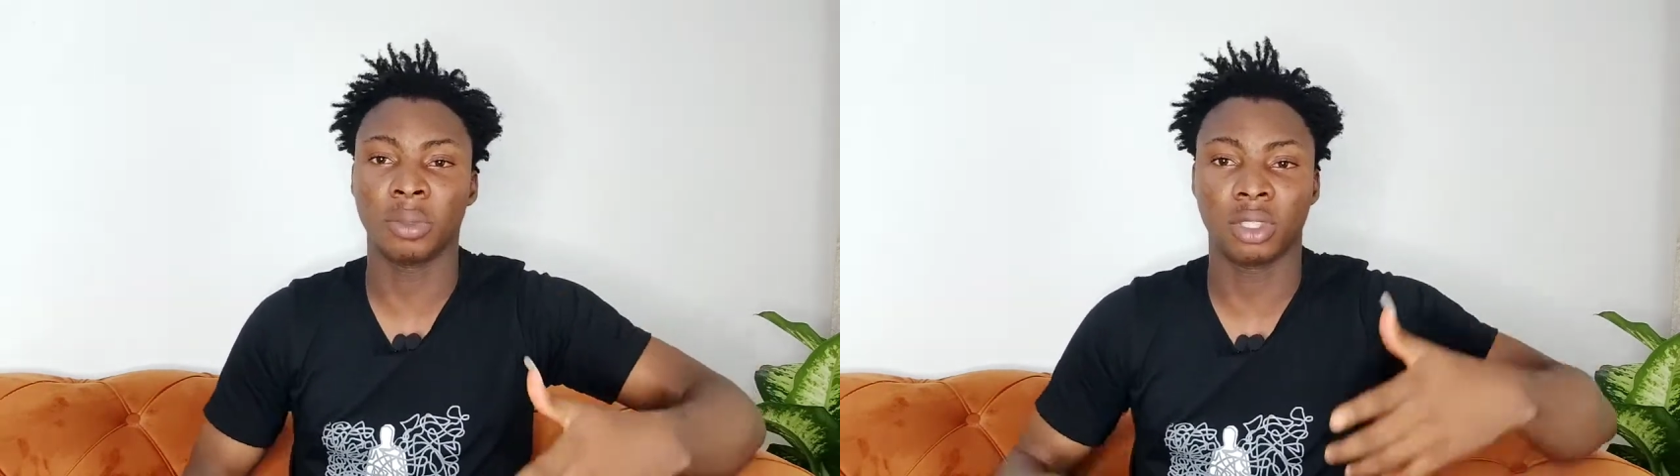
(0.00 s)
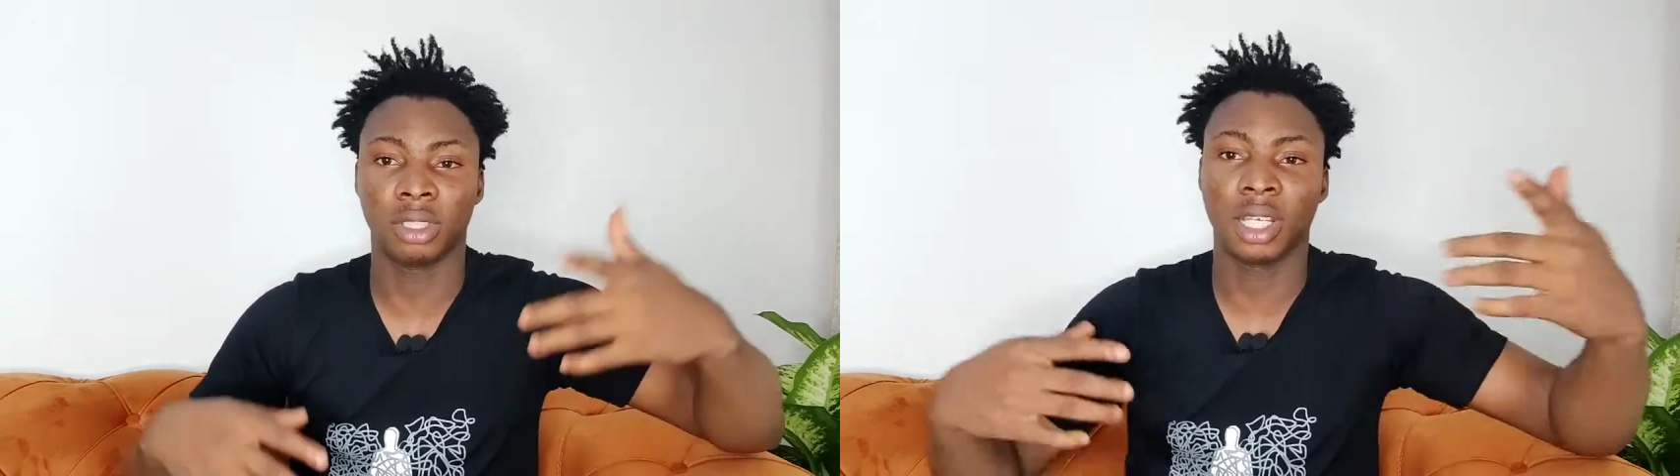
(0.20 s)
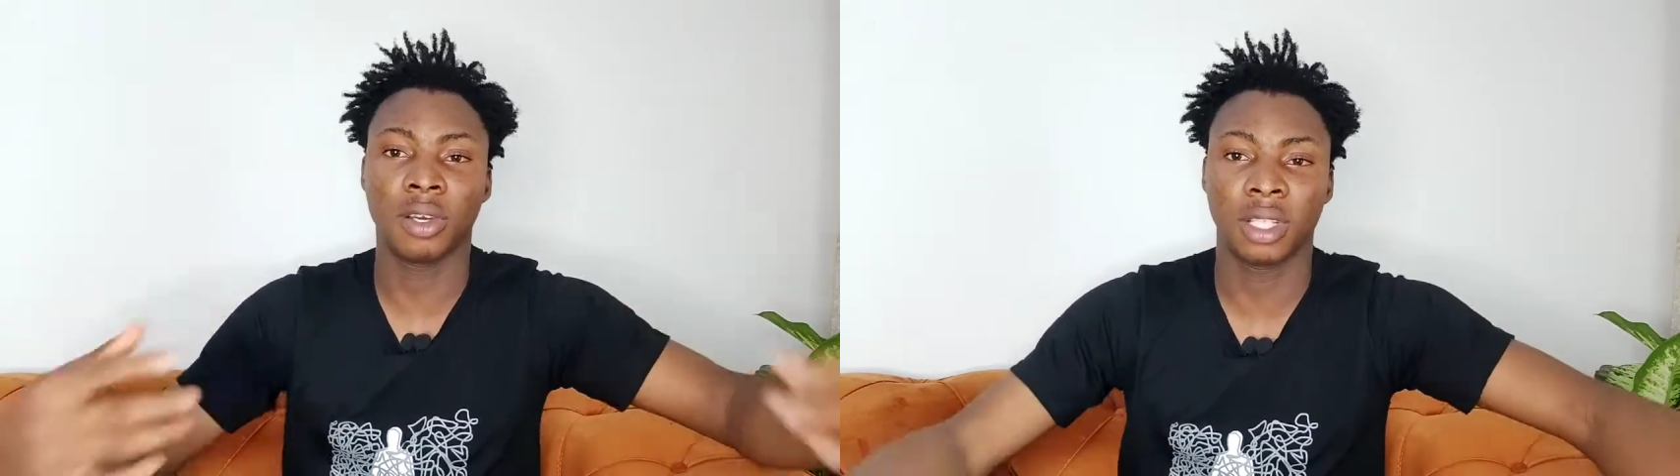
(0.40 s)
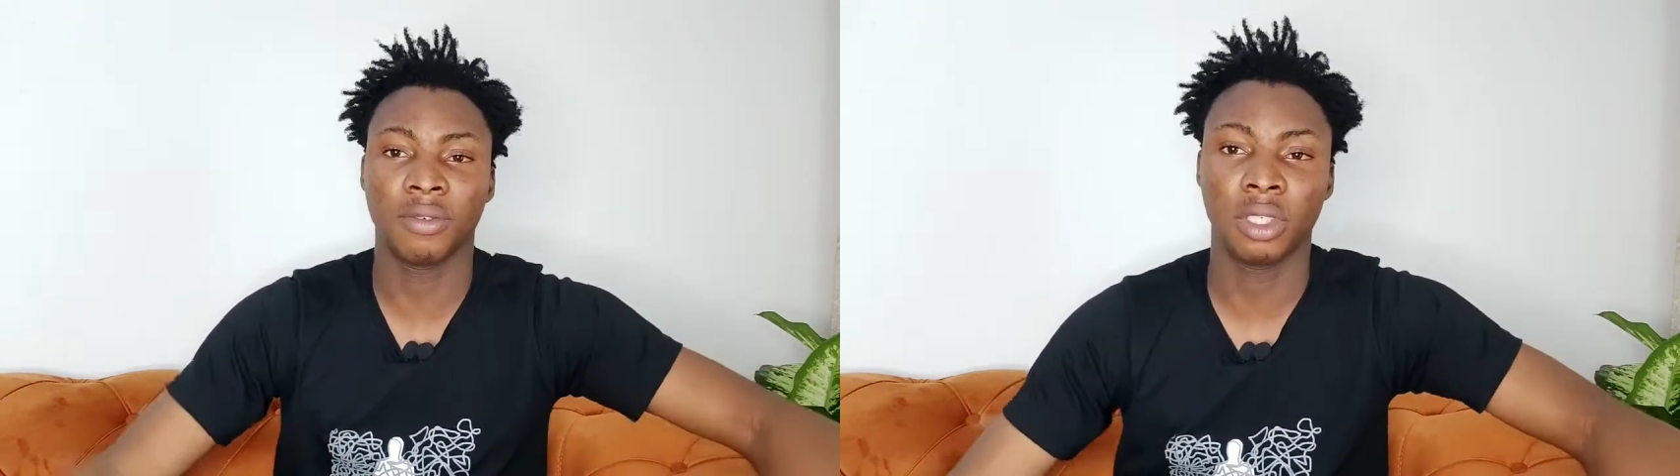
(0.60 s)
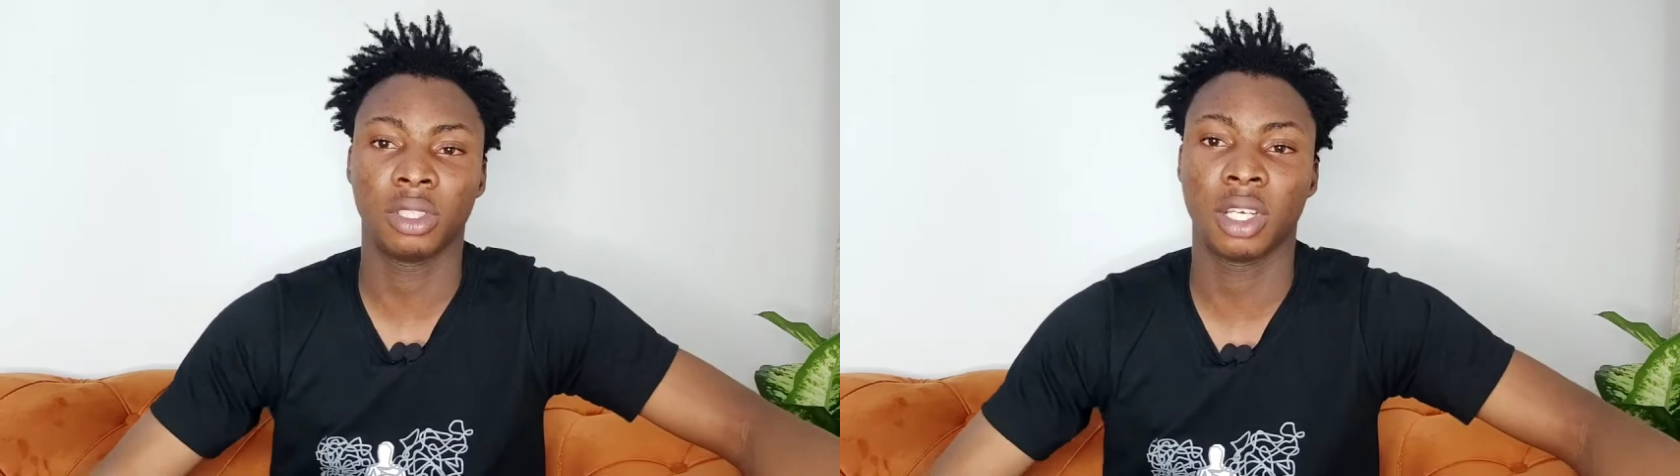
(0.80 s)
because there are other
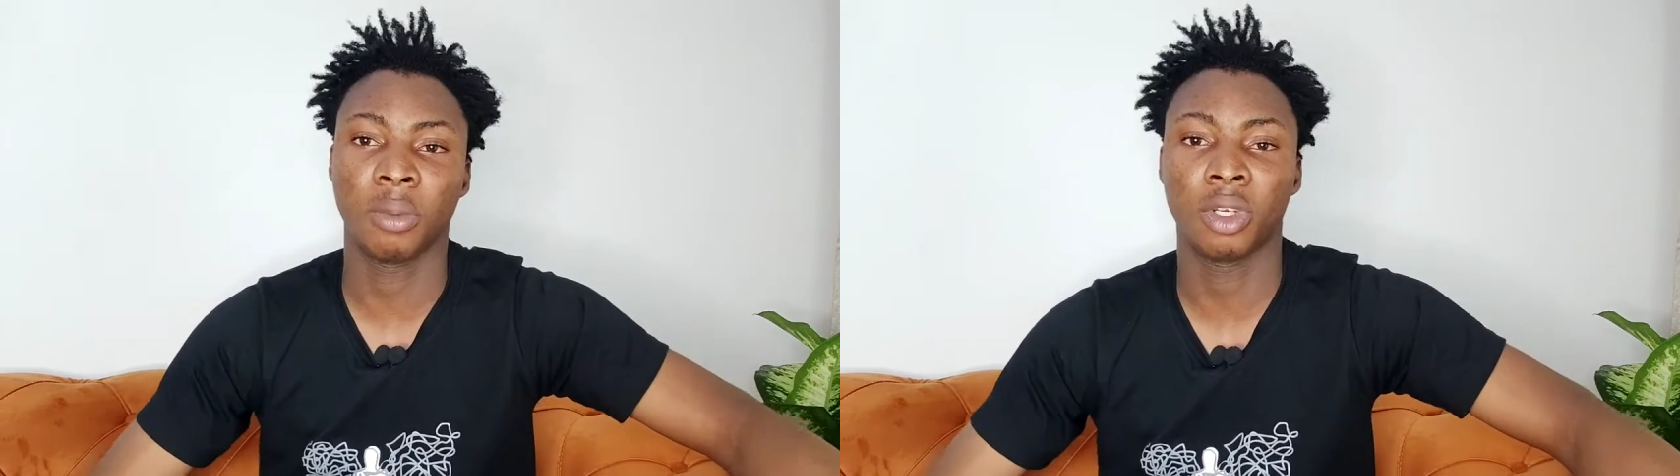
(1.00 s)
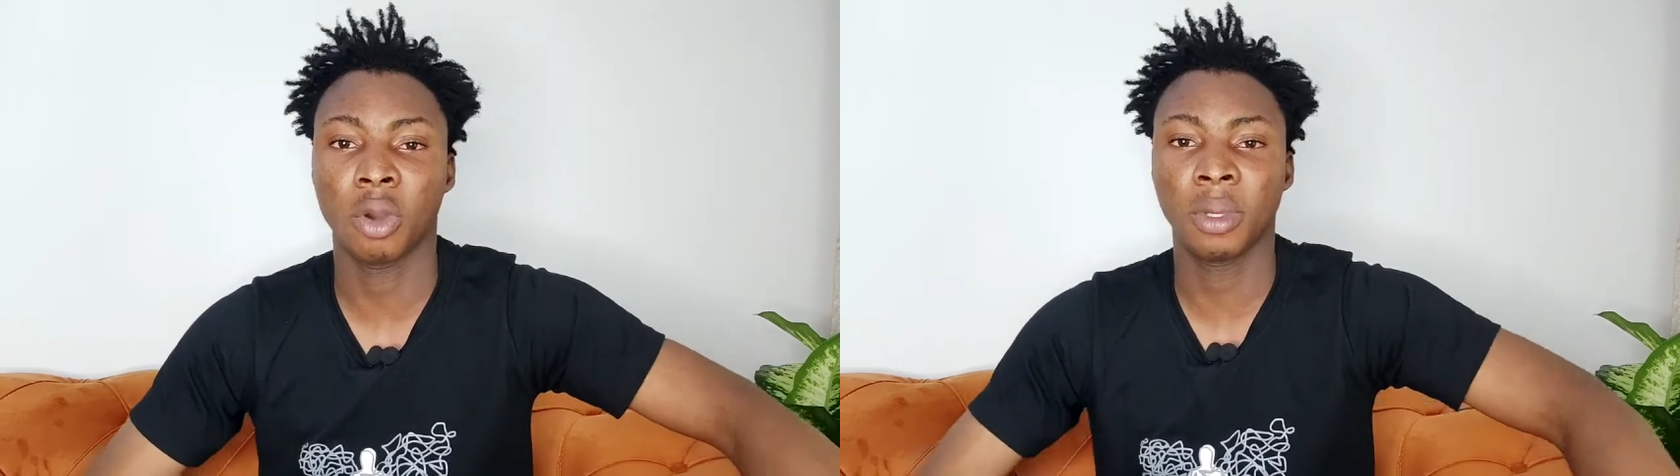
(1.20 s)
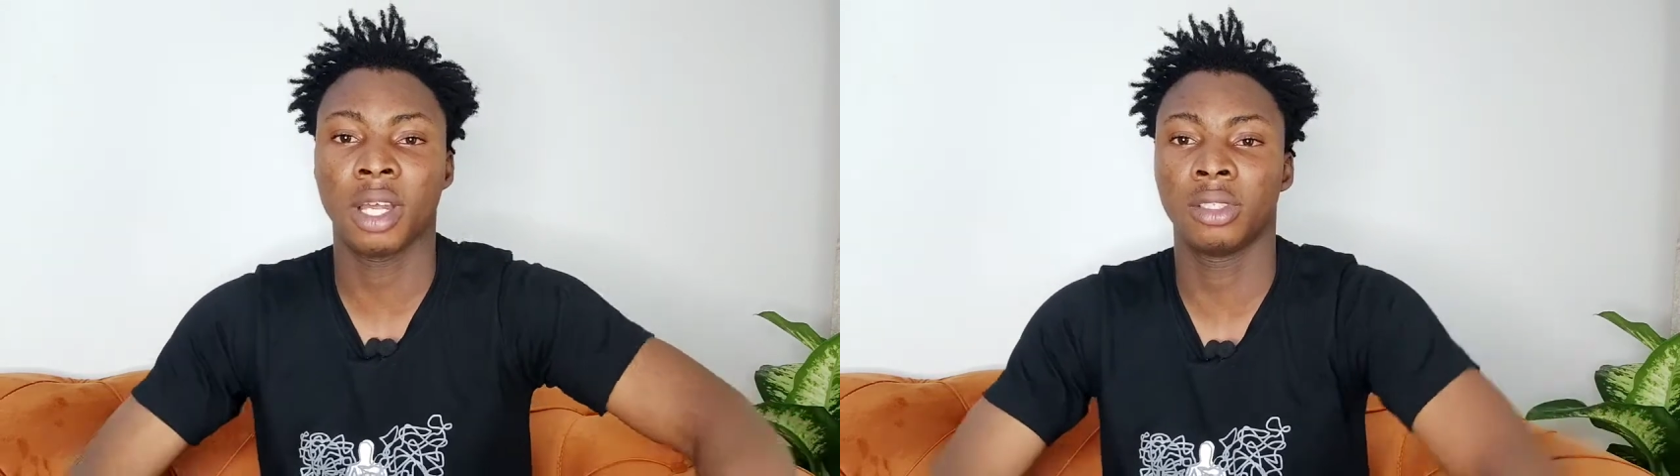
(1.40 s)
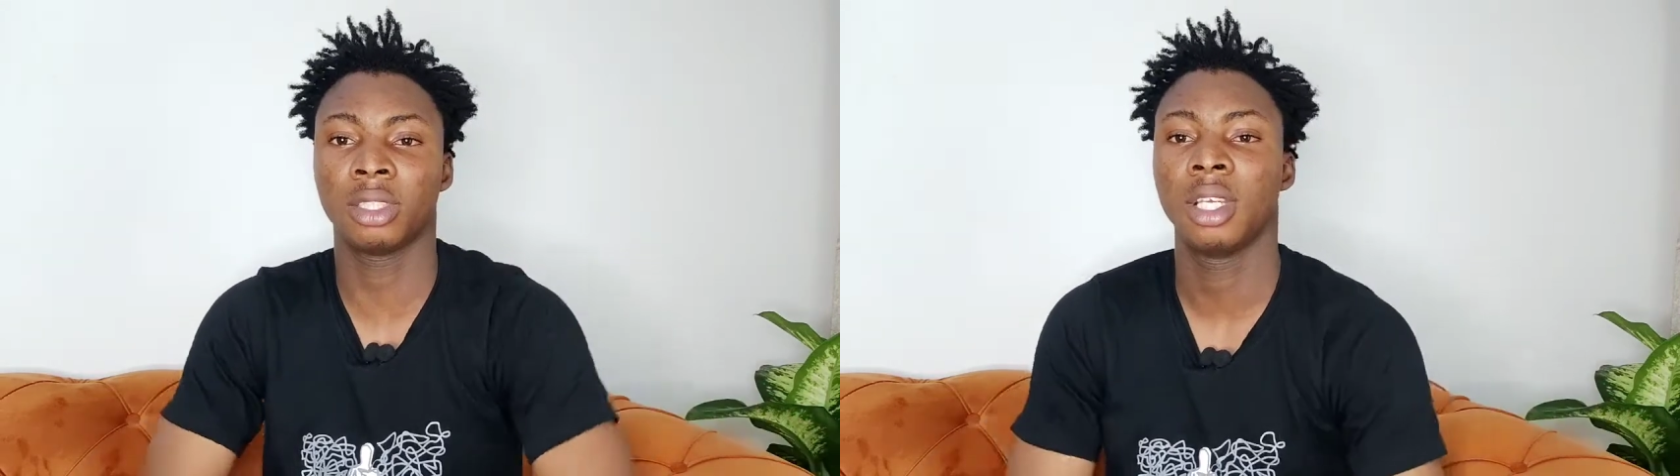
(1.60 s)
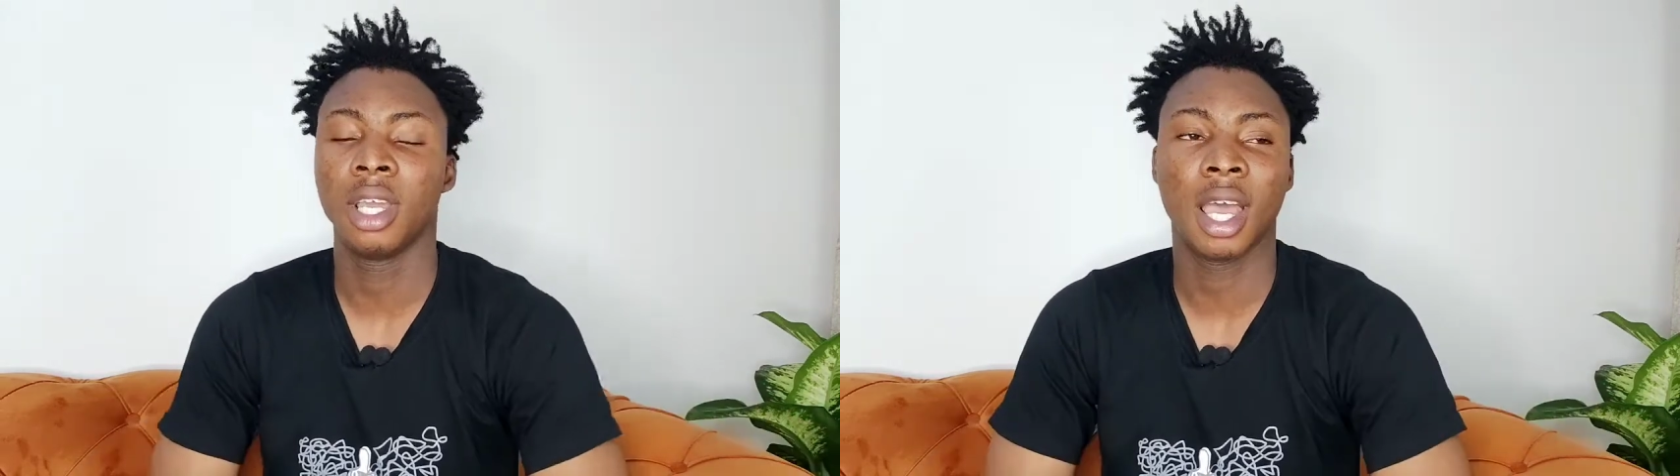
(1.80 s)
videos that will be coming out